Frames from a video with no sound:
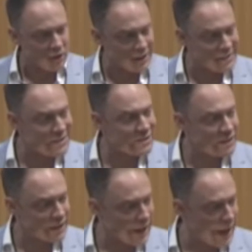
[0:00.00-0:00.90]
on an
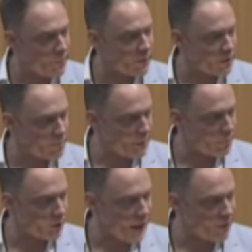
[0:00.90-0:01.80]
existing habit that
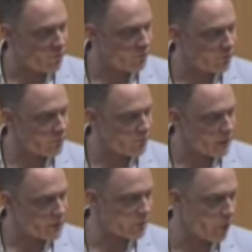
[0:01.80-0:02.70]
people have,
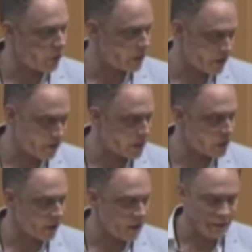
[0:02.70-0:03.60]
right? Smokers
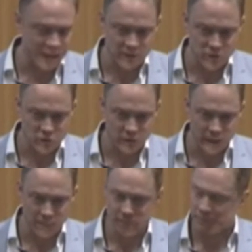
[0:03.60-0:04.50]
especially like to chew
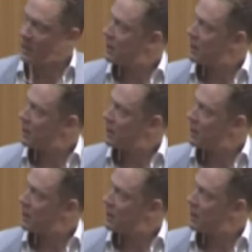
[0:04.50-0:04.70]
gum.